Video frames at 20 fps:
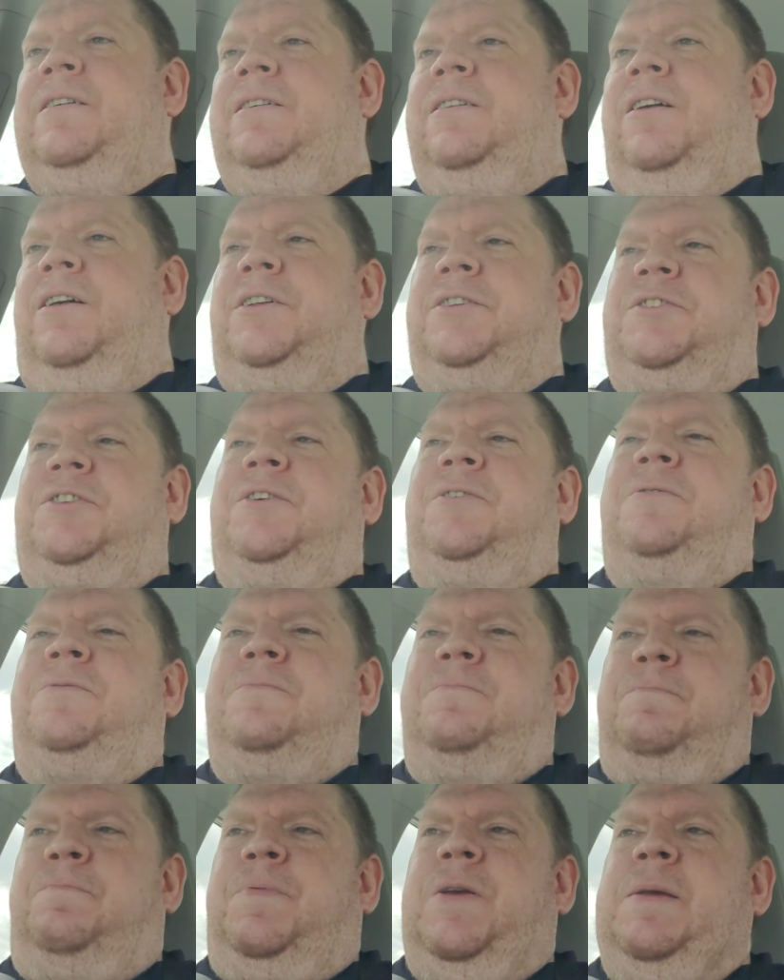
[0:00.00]

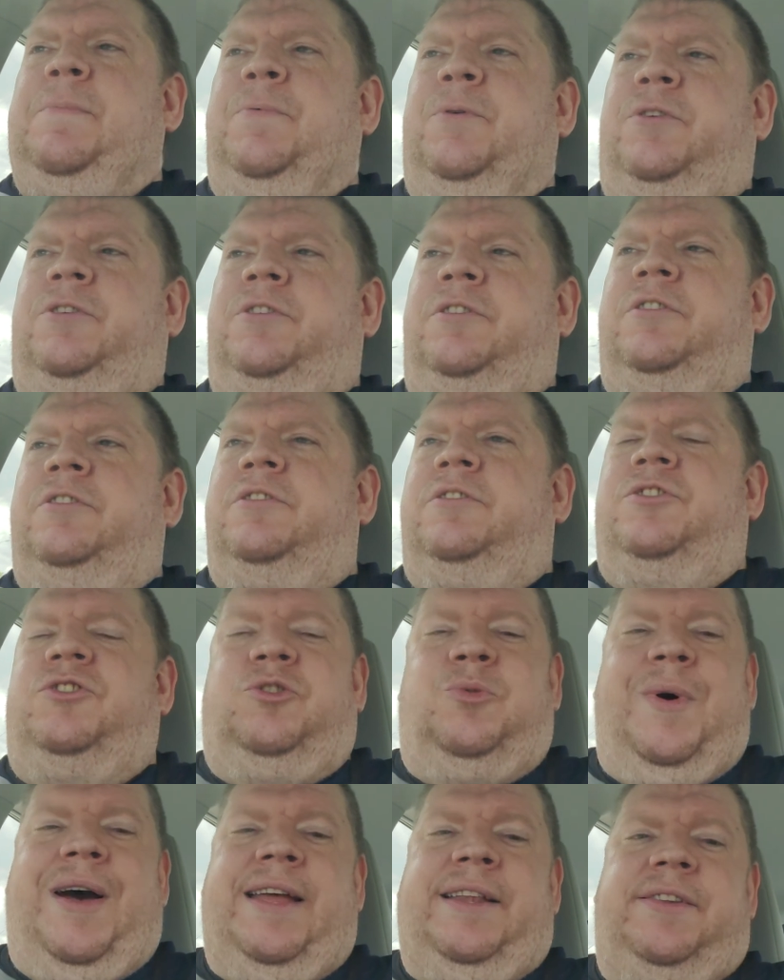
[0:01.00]
Also, people
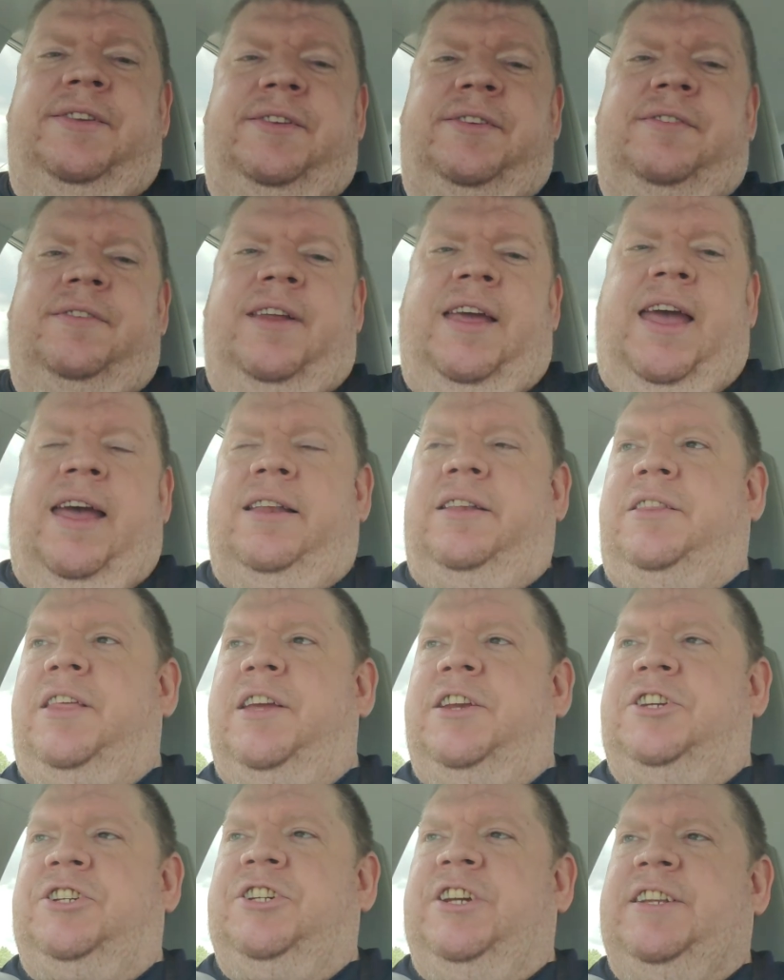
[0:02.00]
sweat and
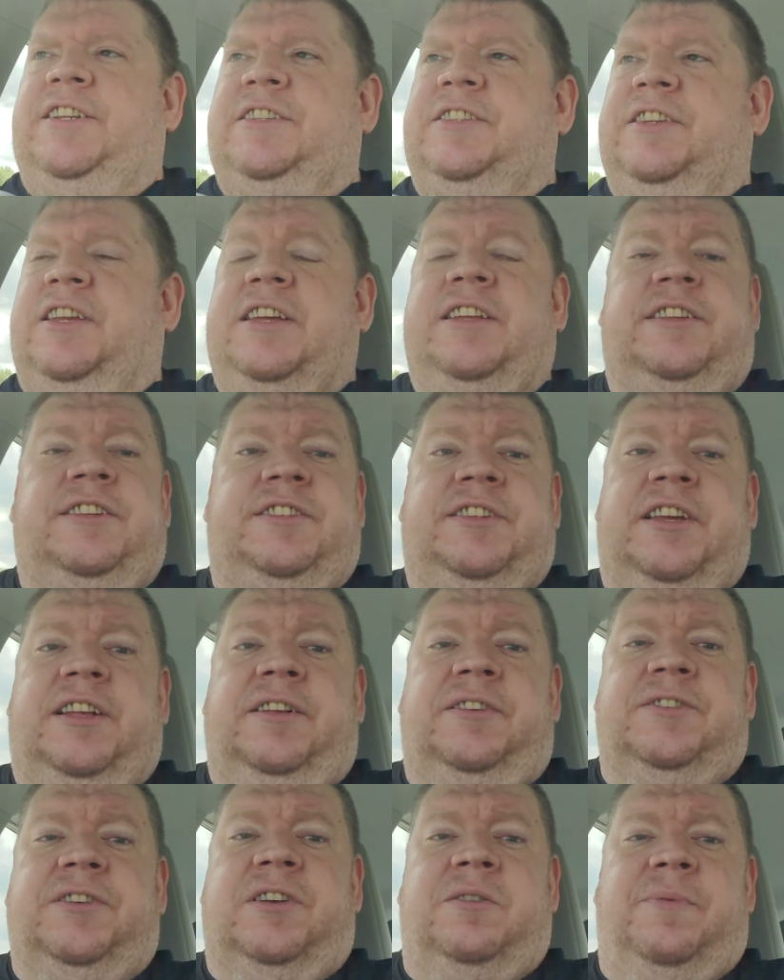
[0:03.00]
they shed skin
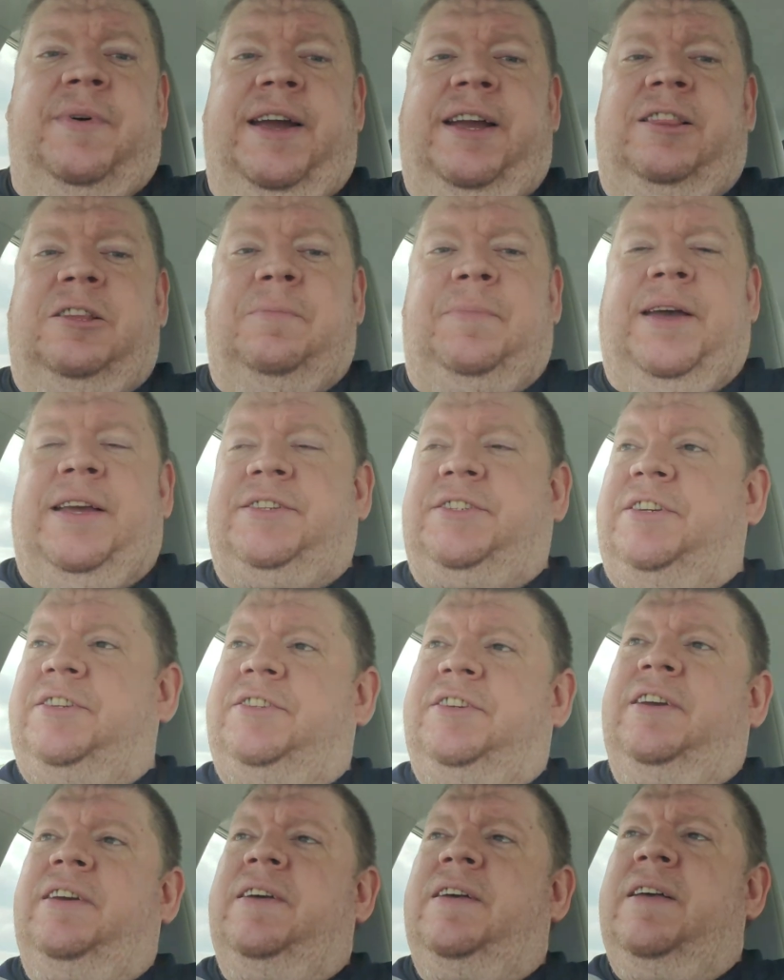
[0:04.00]
cells on a regular
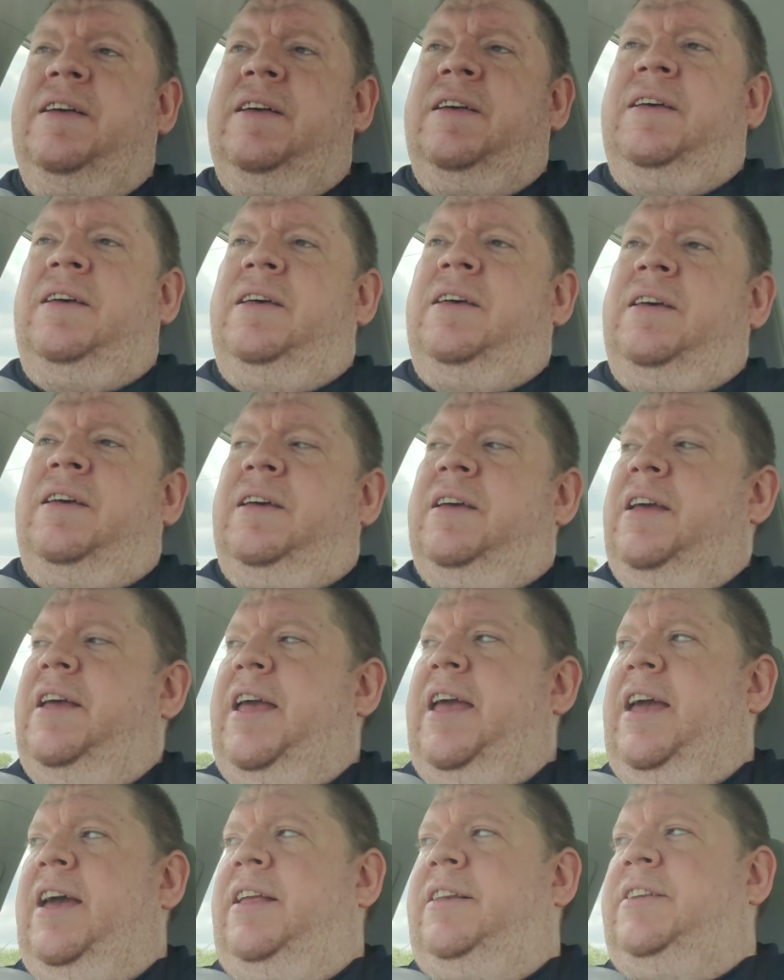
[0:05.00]
basis.
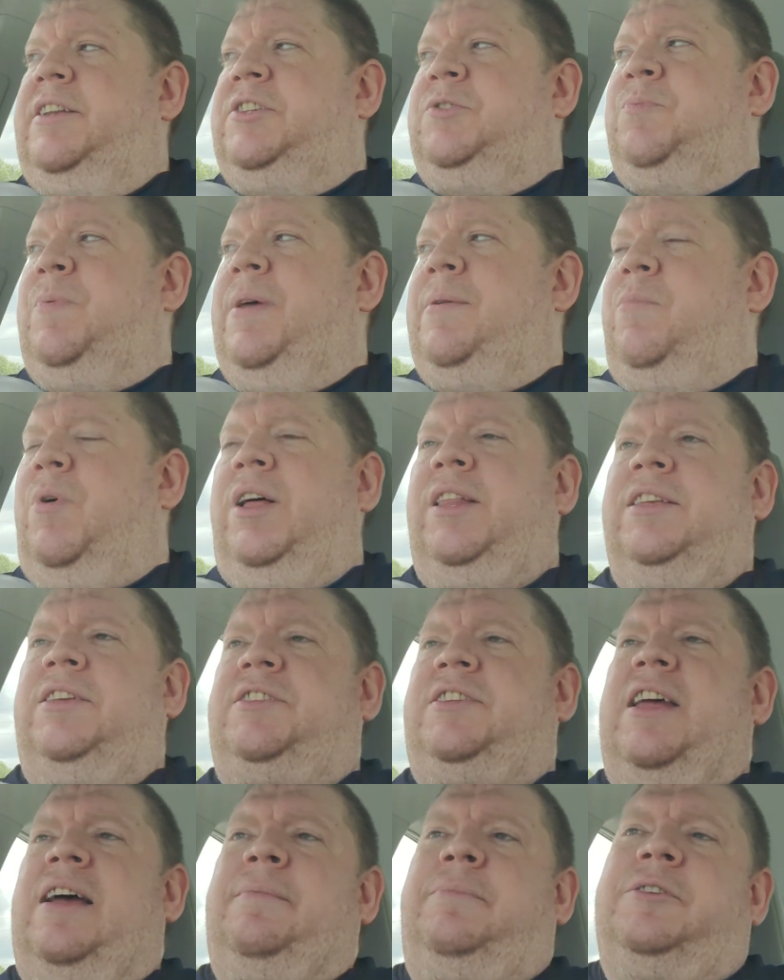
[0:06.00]
And it's been well
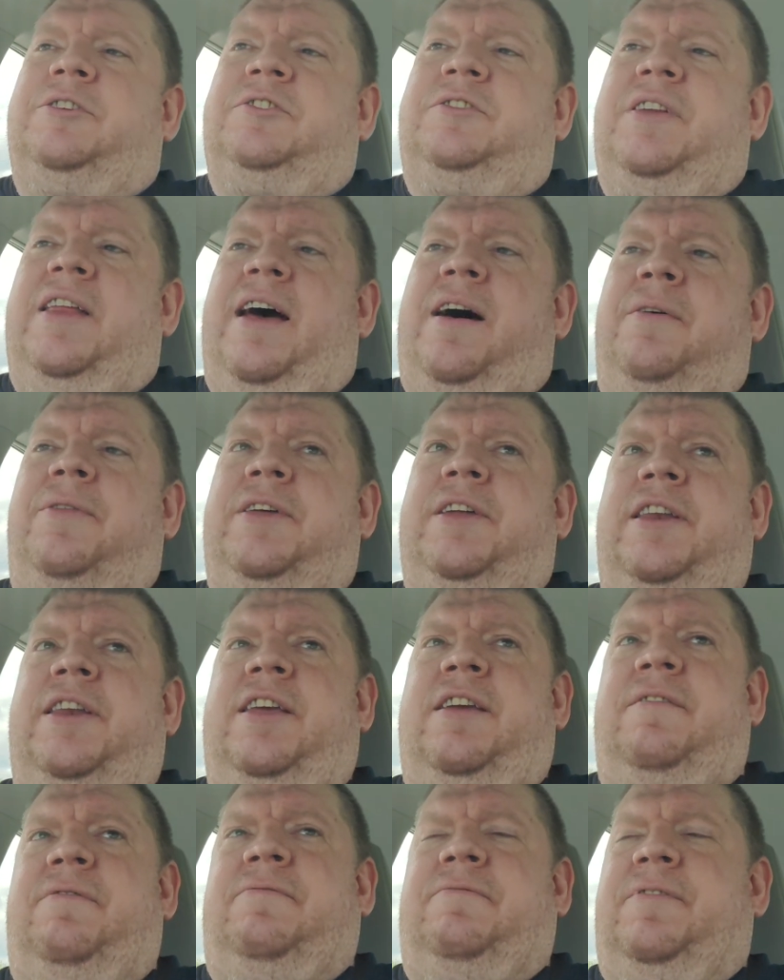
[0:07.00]
established now that
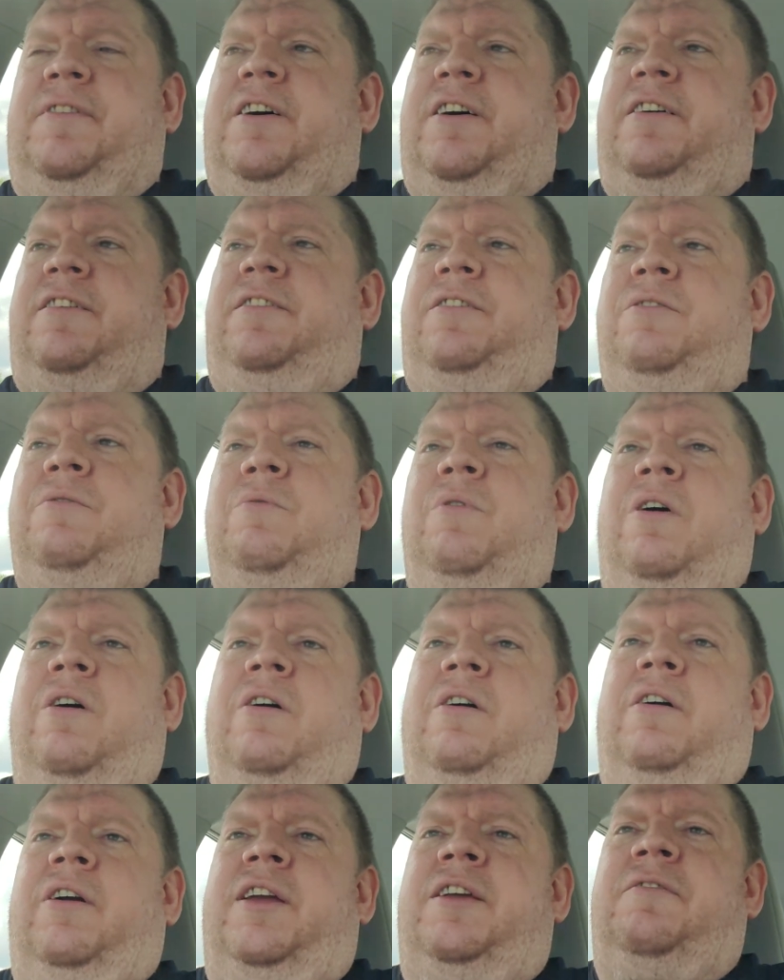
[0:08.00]
if you
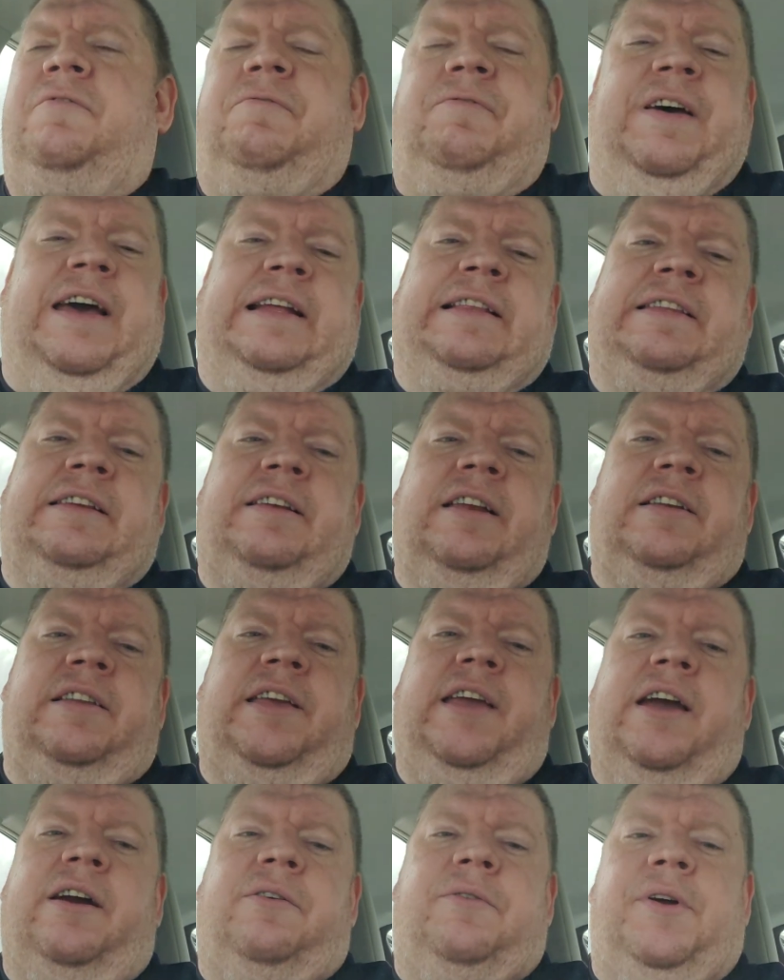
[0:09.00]
are infected
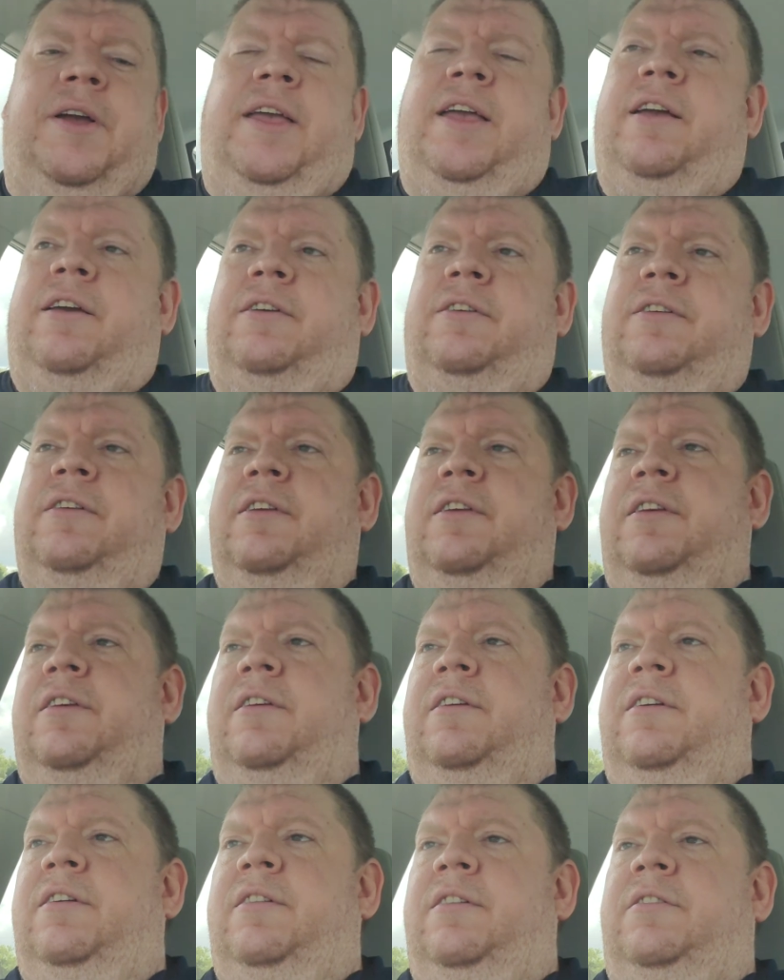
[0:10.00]
and carrying
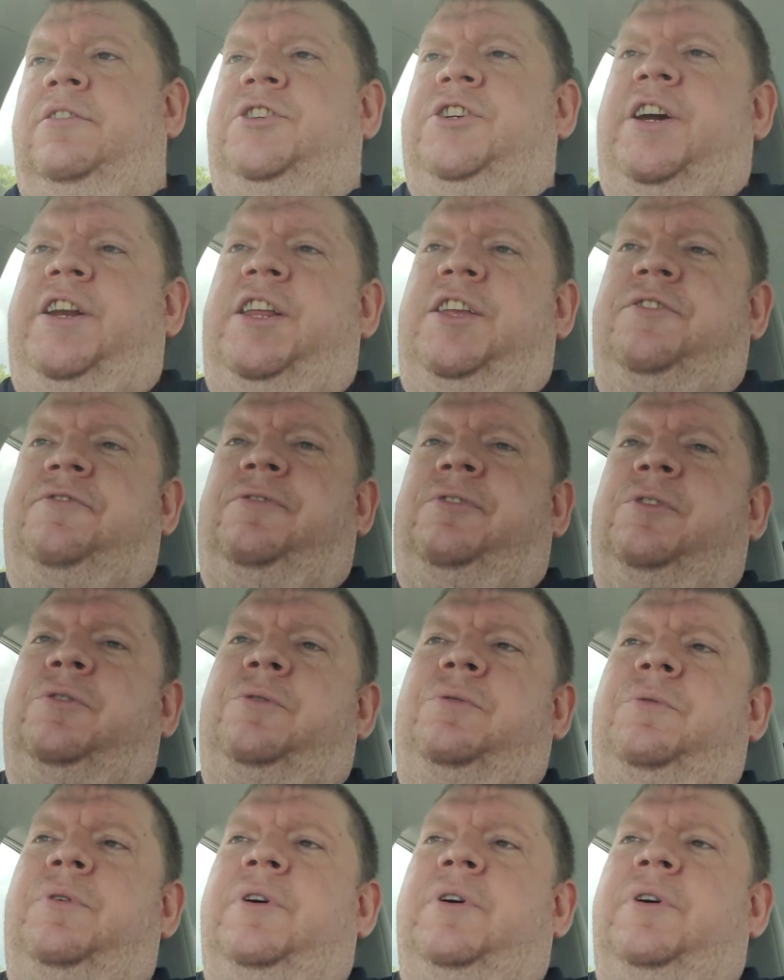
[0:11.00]
Chinese flu,